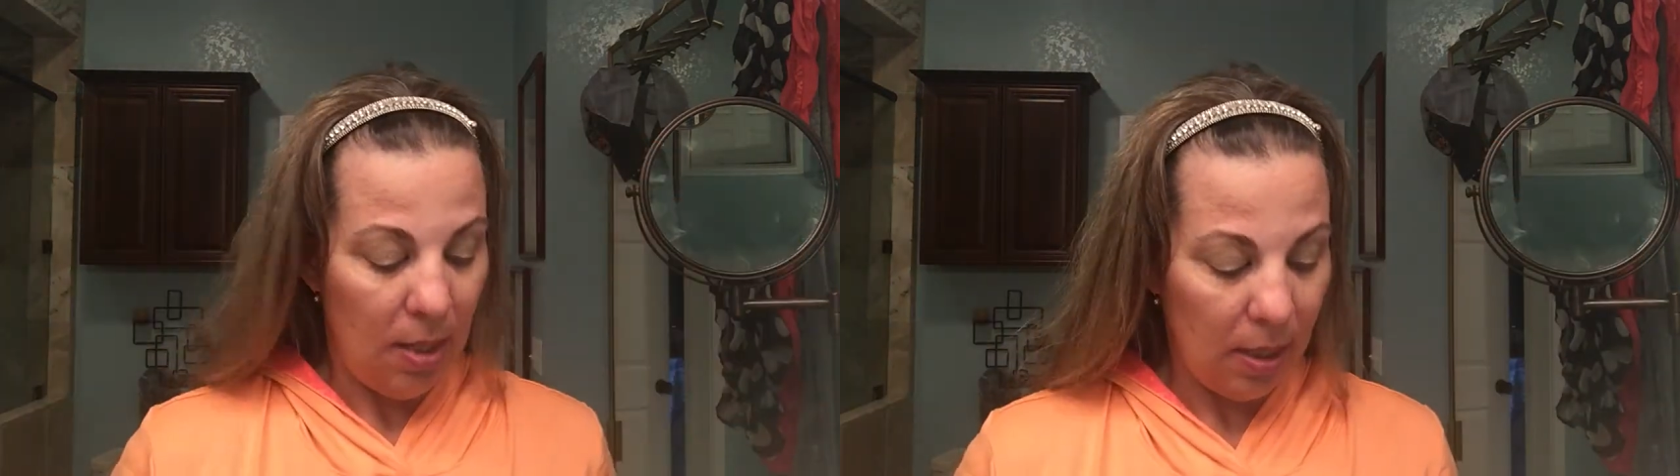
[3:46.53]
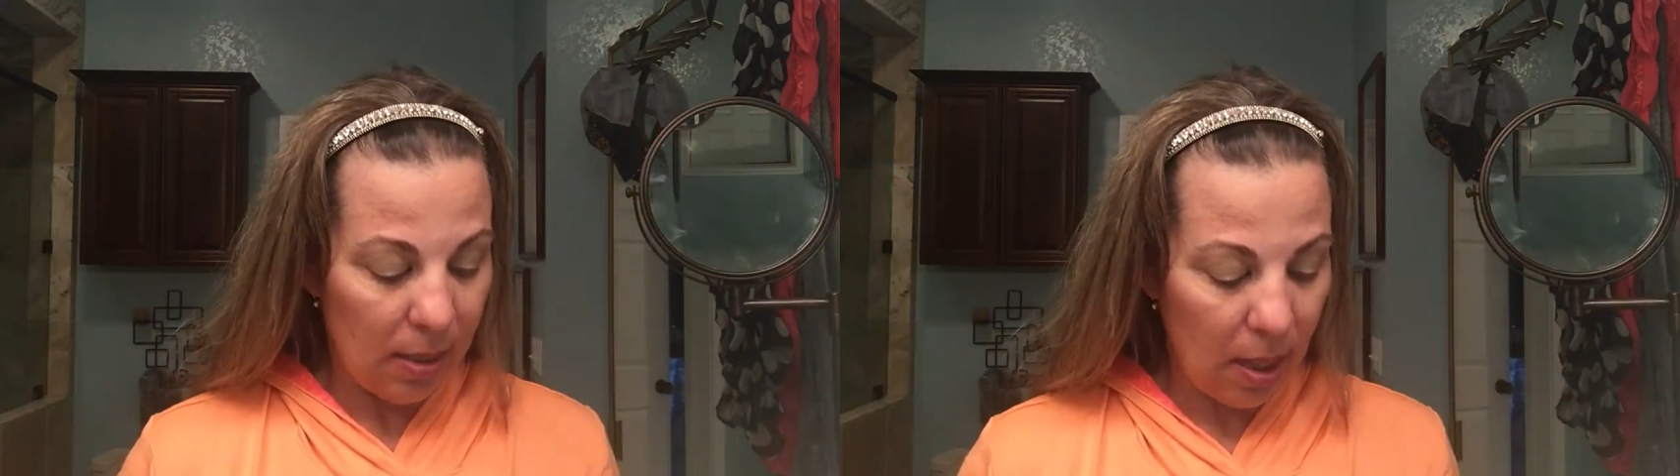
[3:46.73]

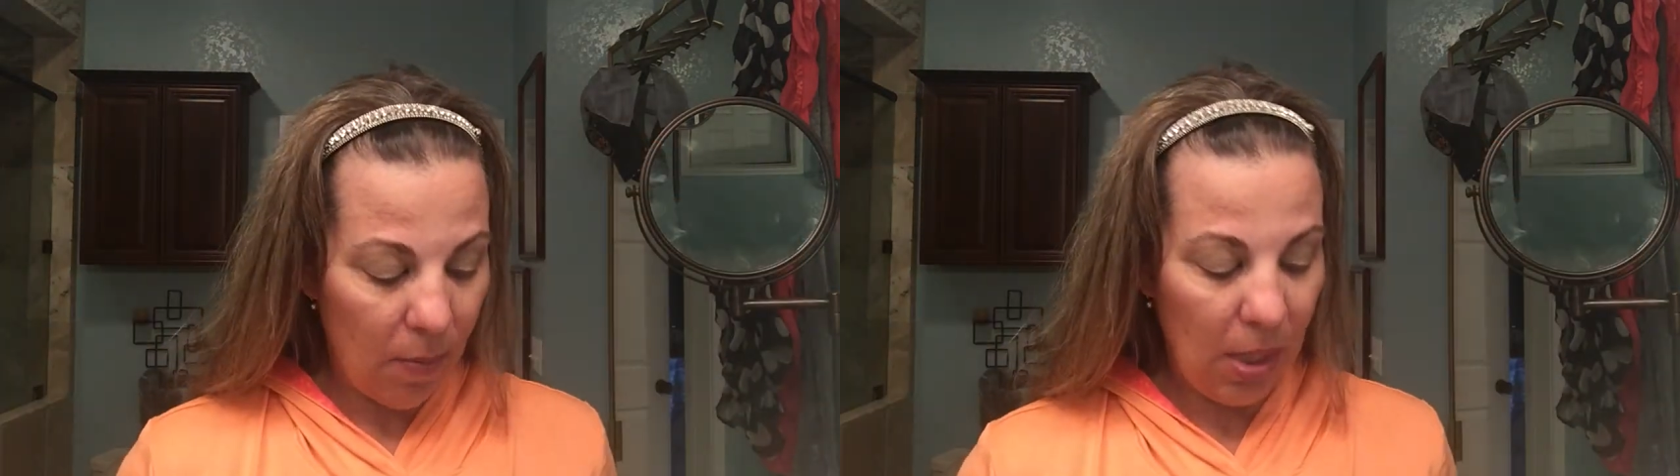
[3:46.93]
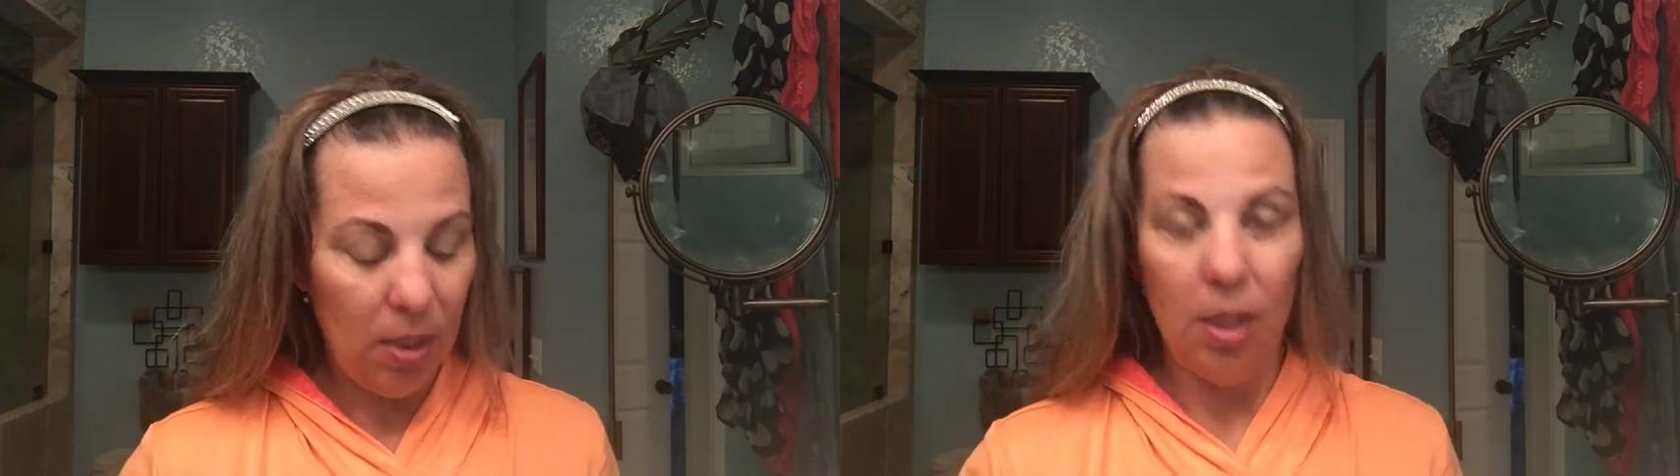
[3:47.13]
Next thing
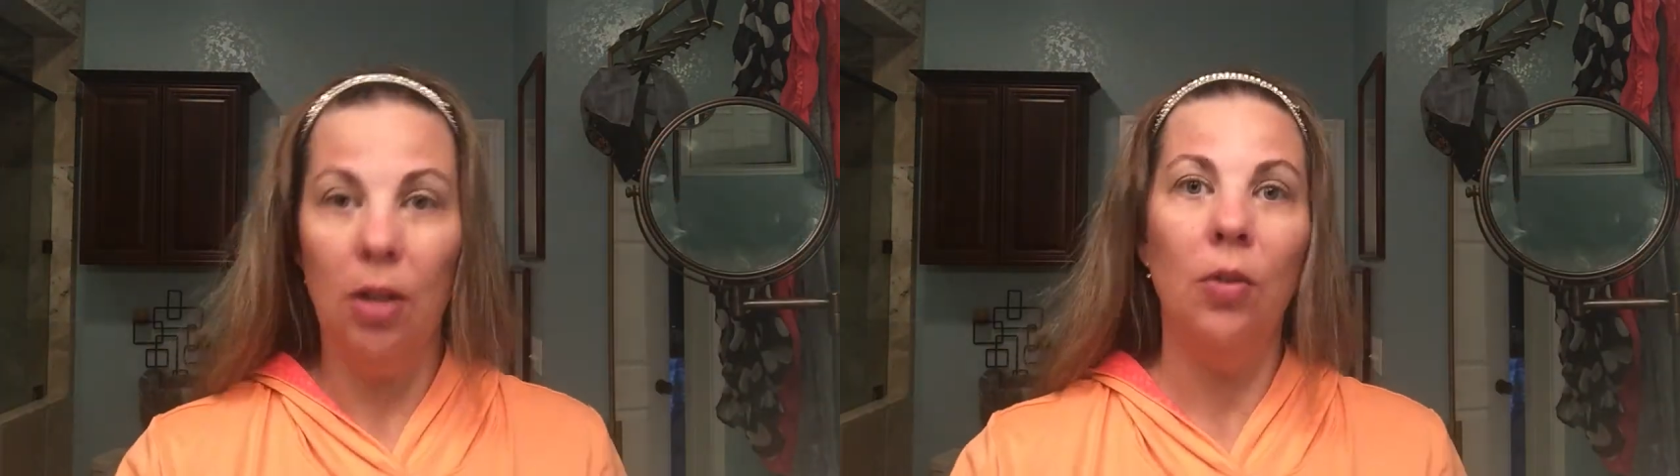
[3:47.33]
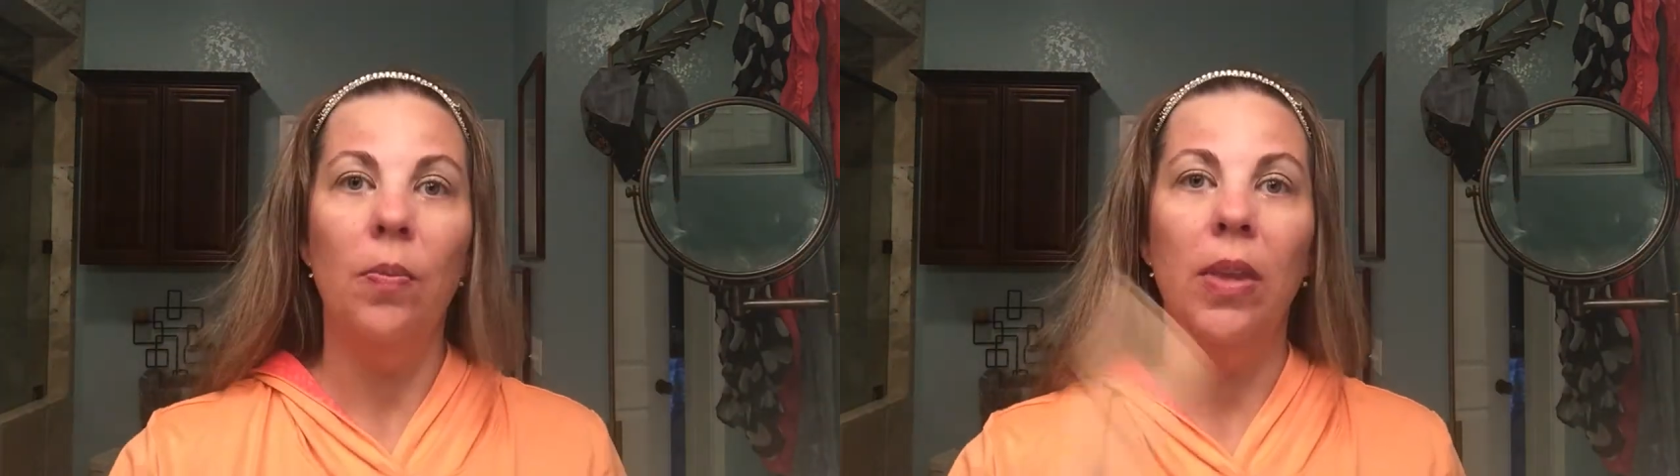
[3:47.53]
I'm going to
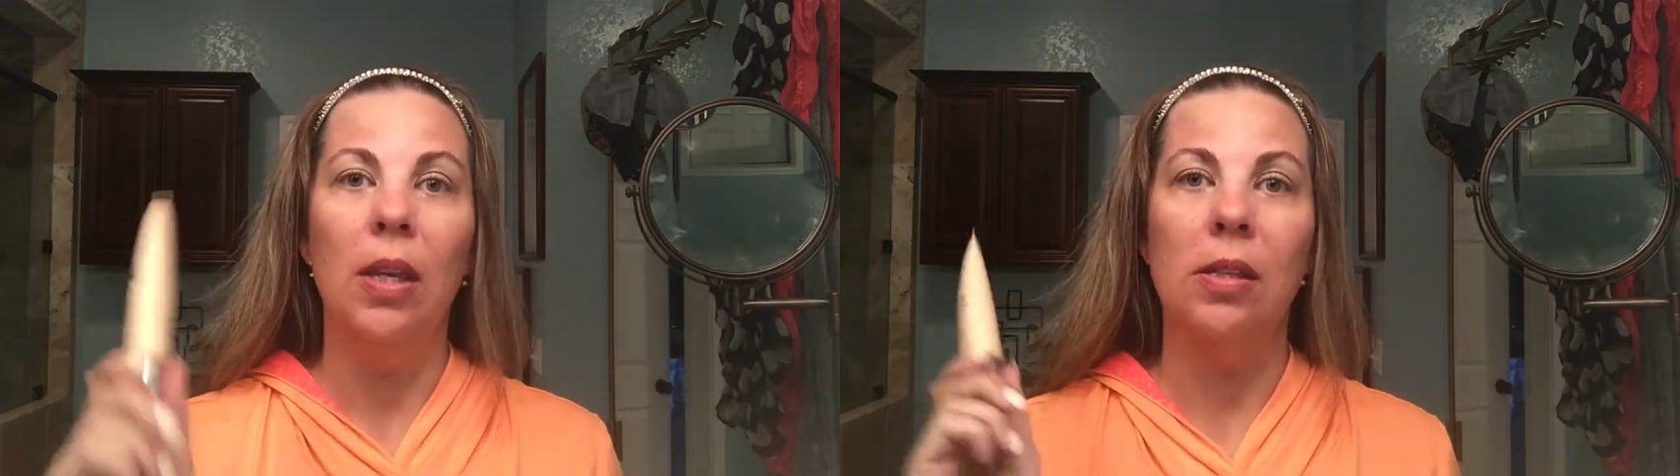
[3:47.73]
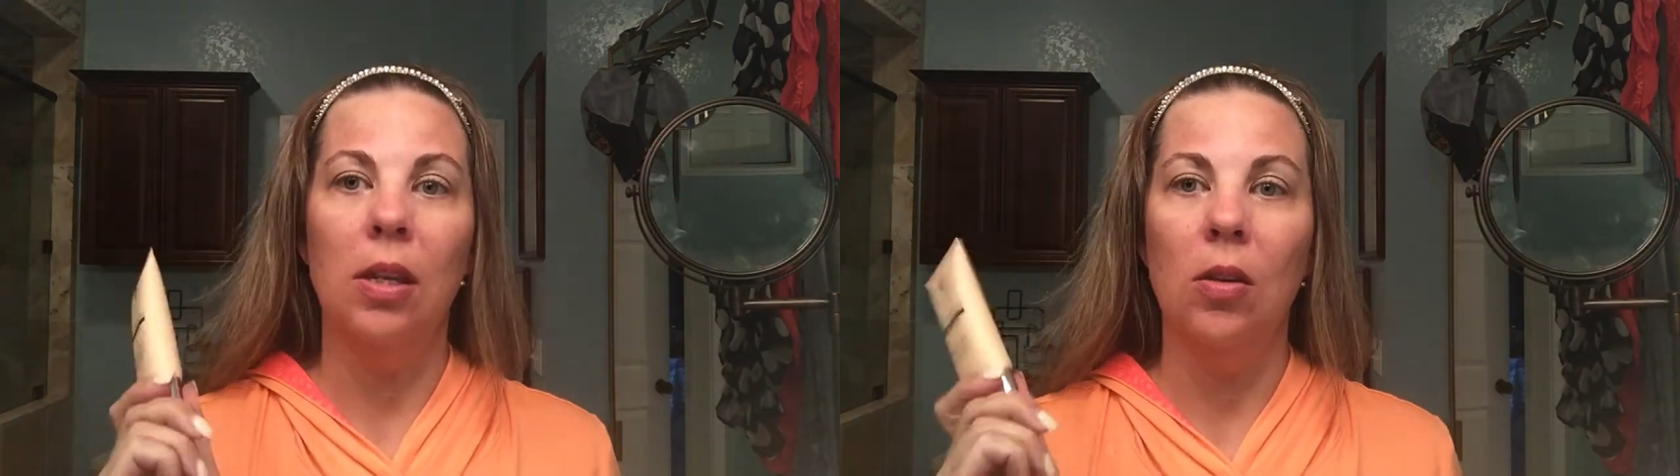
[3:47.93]
do is